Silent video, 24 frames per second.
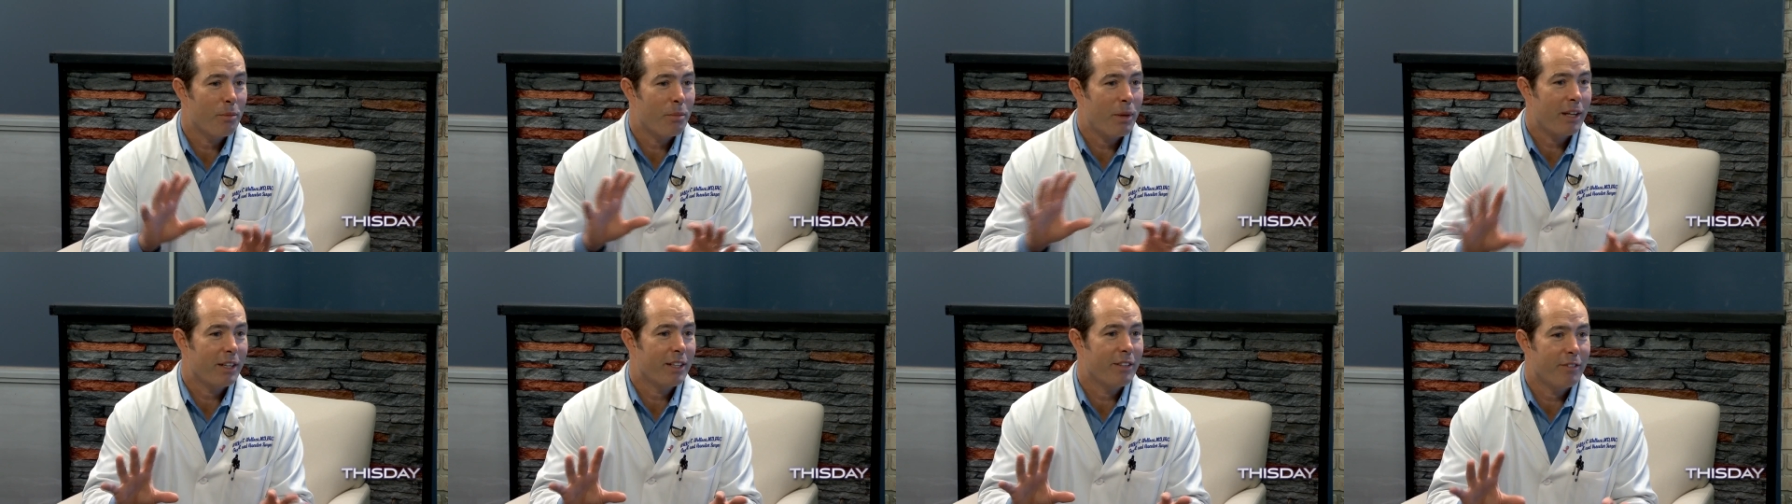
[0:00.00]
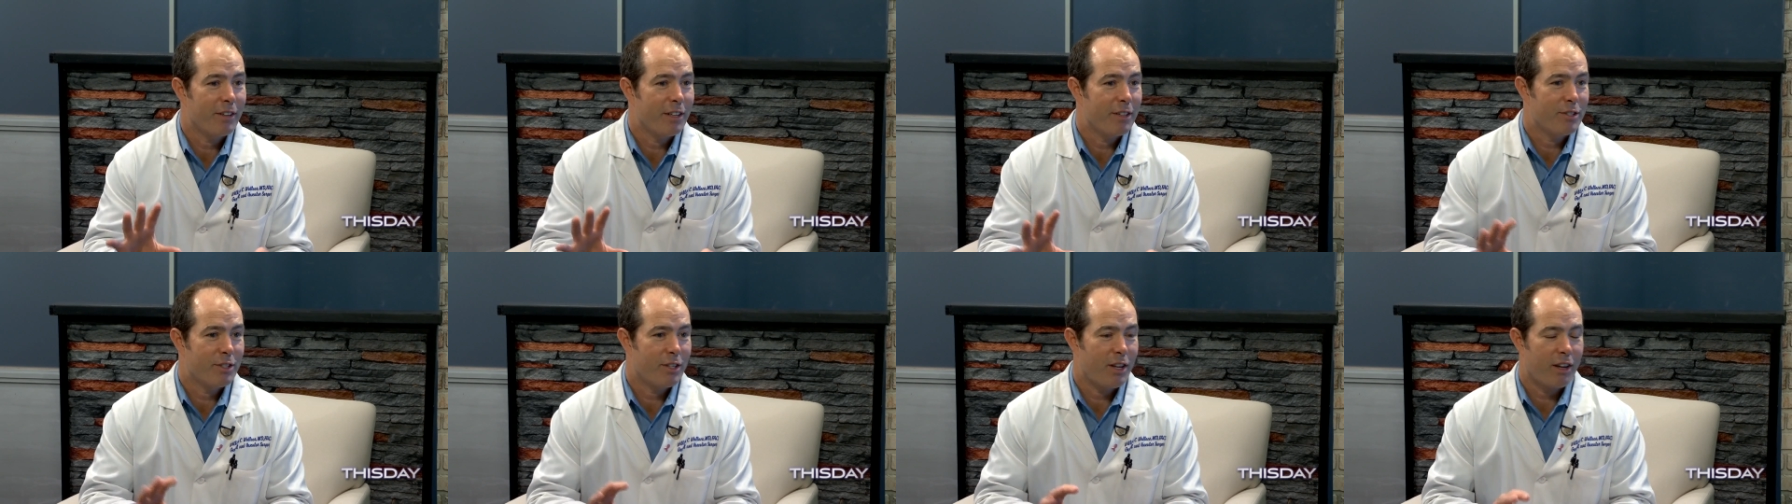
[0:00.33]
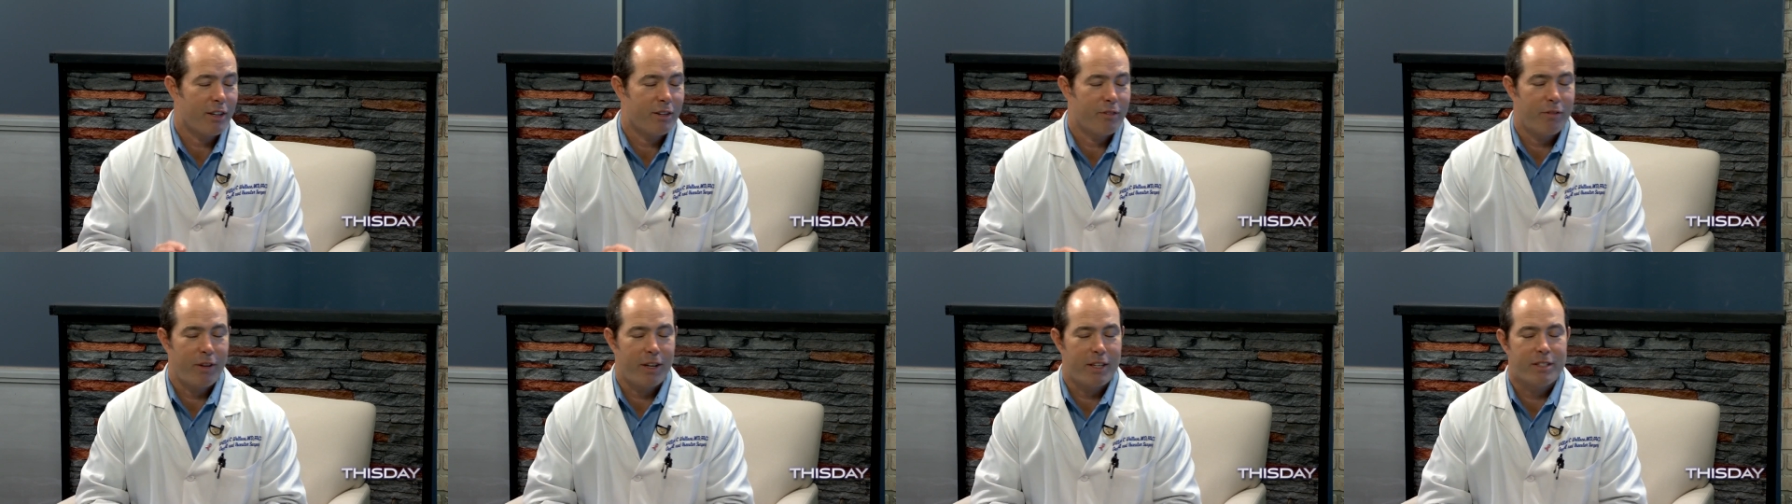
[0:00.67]
I'm not giving any
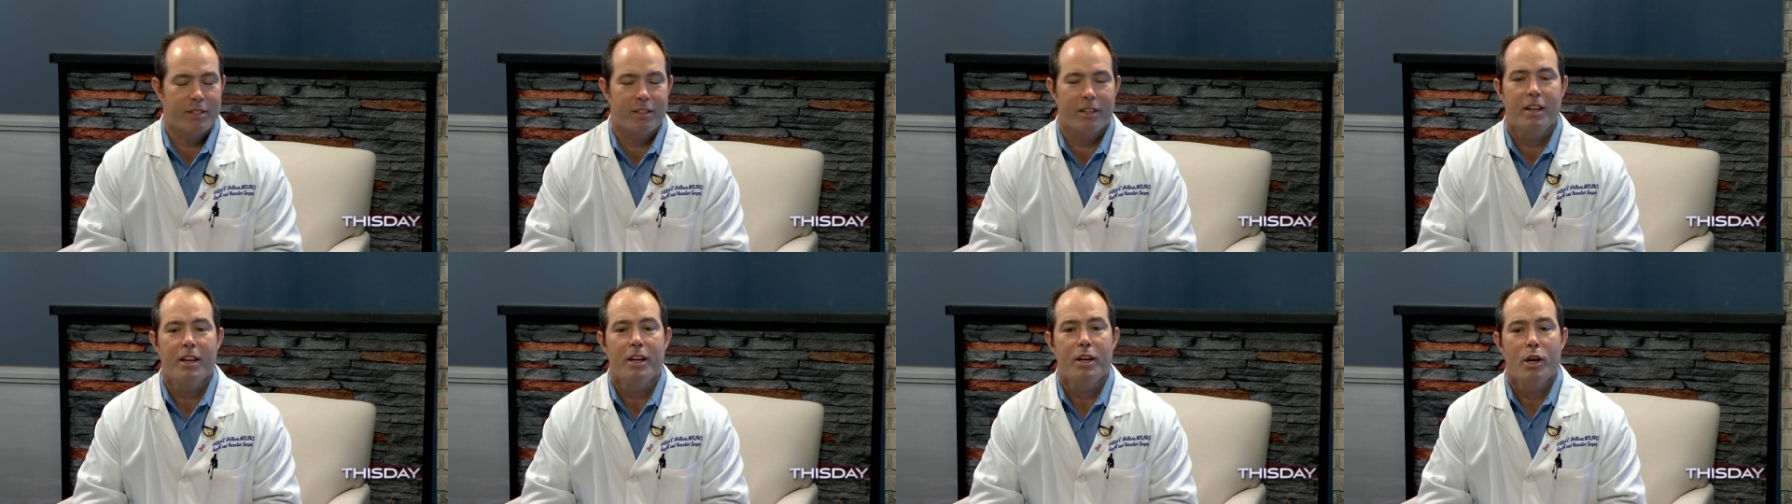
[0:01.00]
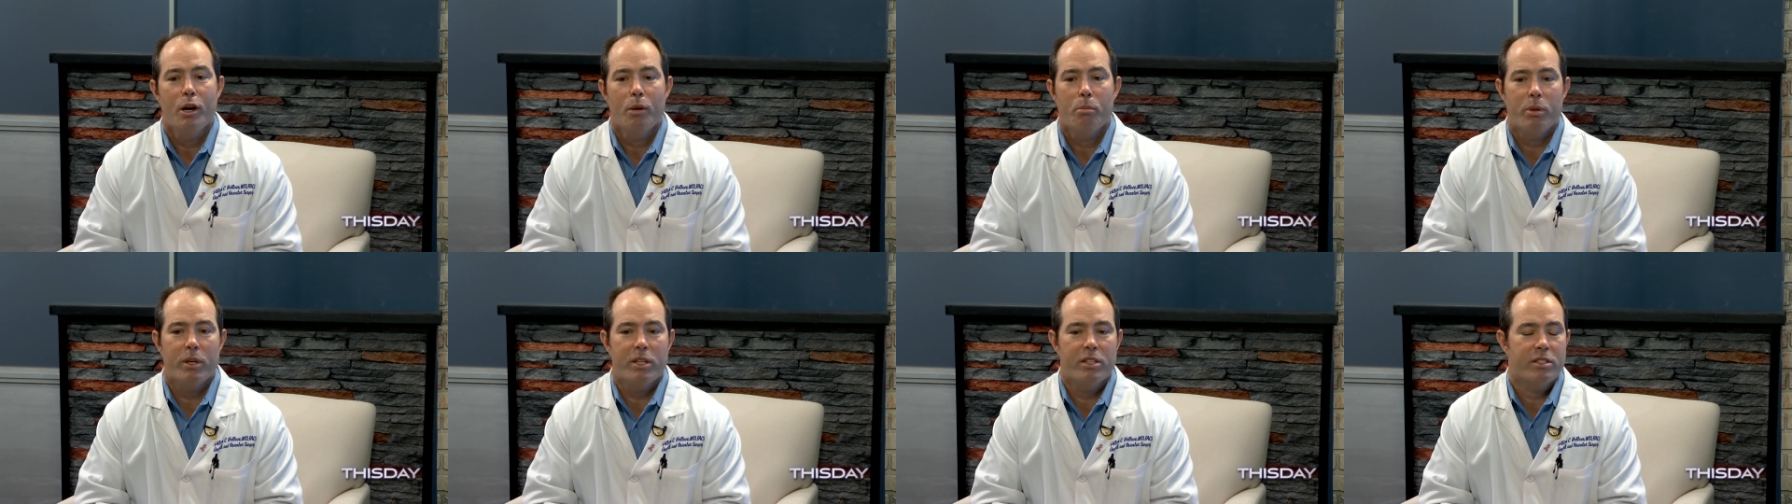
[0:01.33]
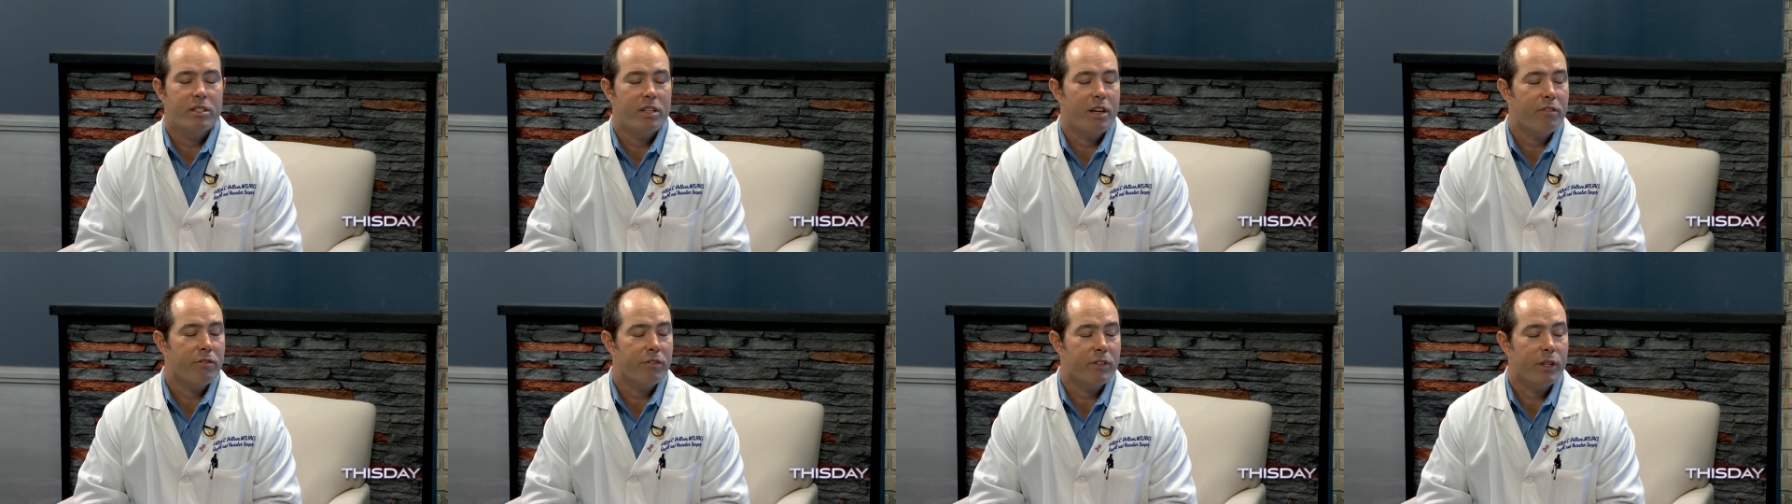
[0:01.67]
stock advice. But it's
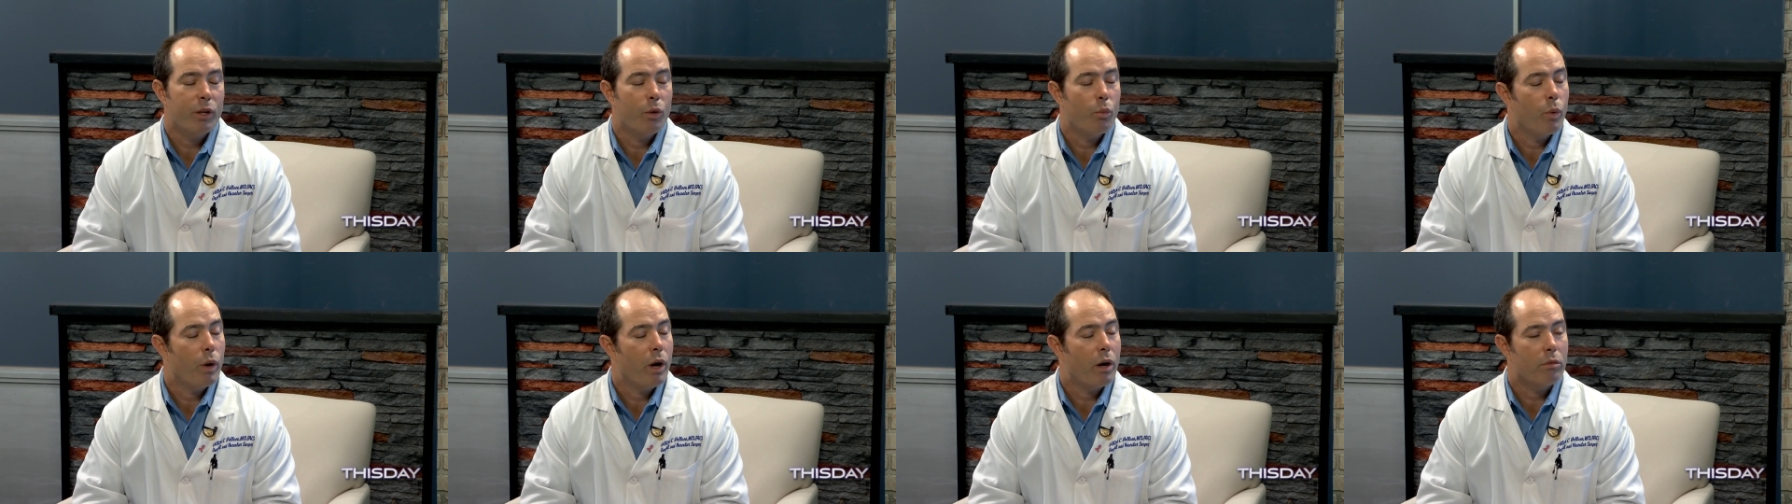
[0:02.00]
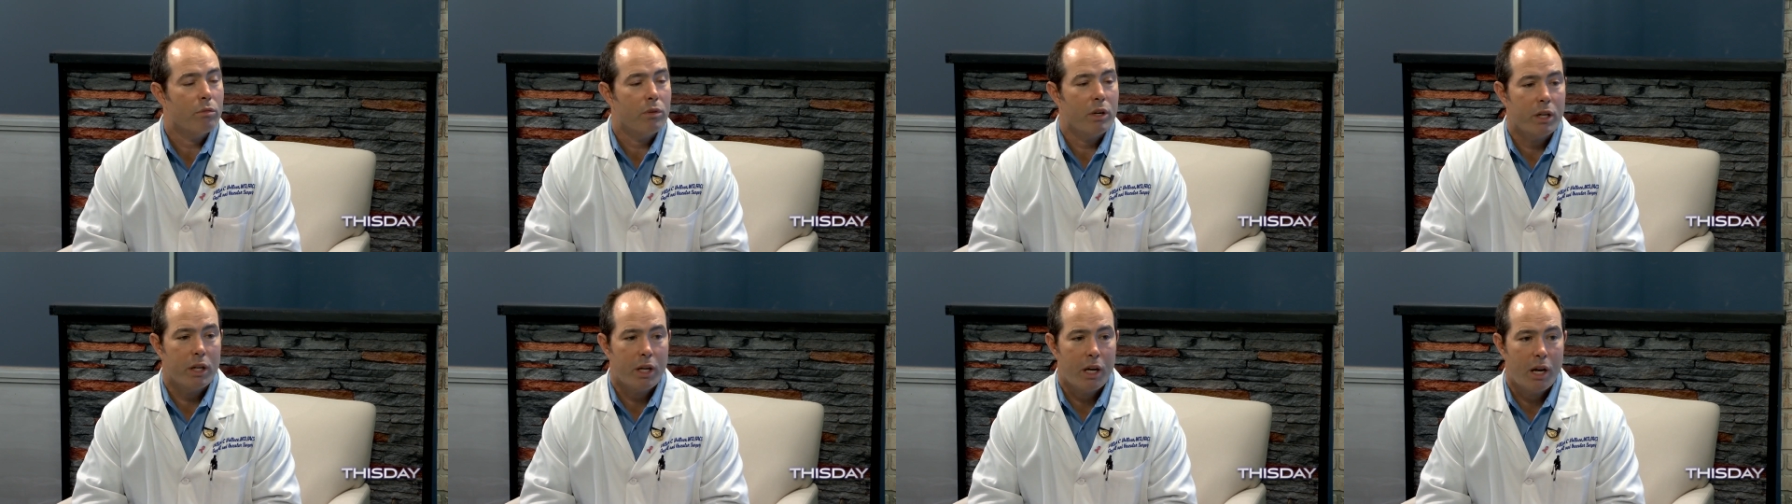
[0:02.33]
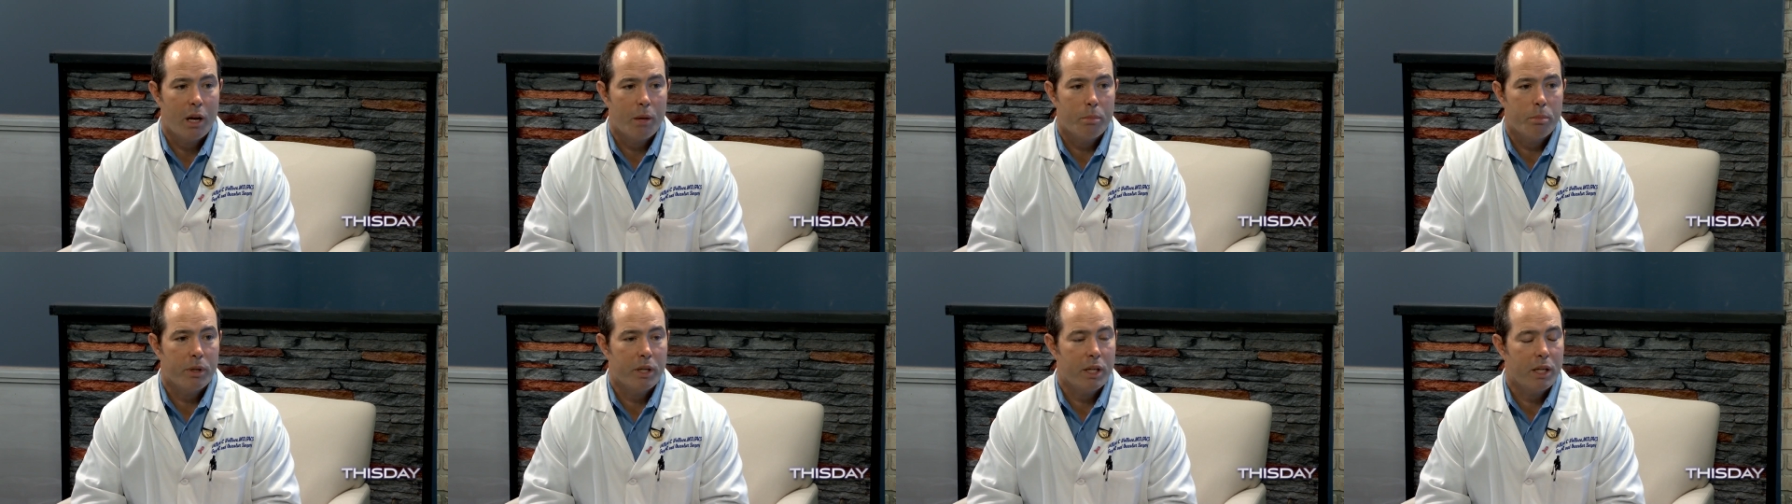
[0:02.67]
definitely a well-run
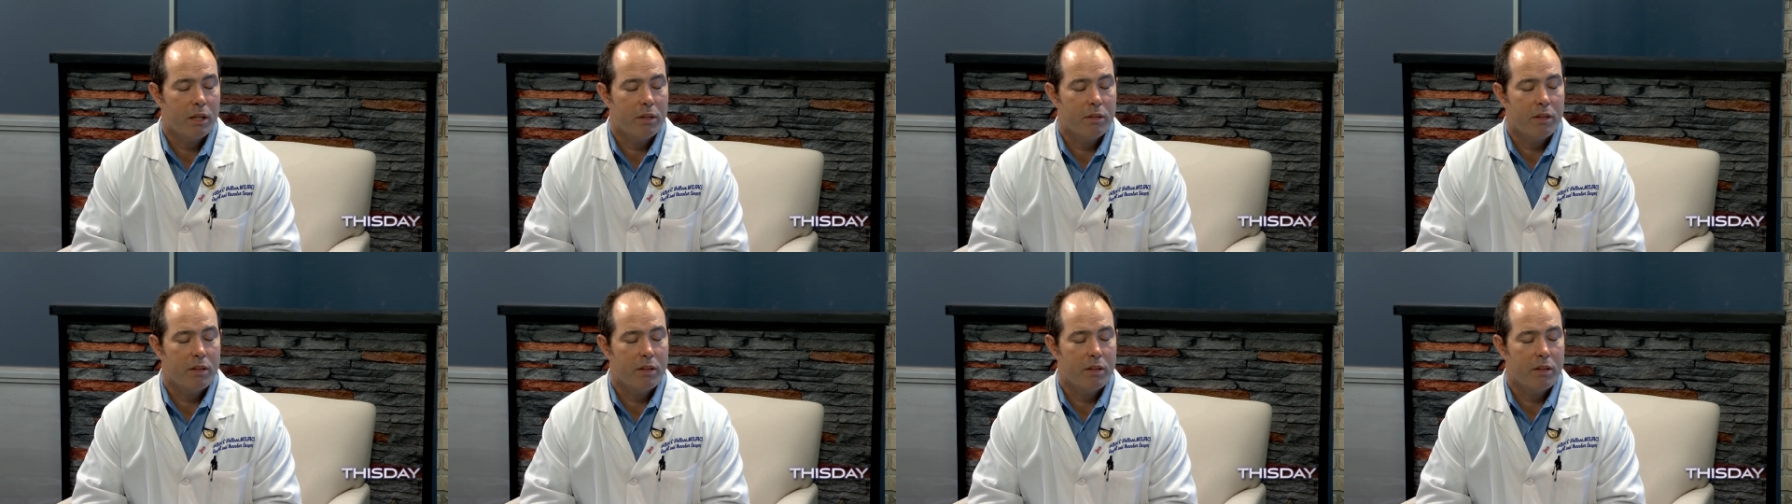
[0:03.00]
company.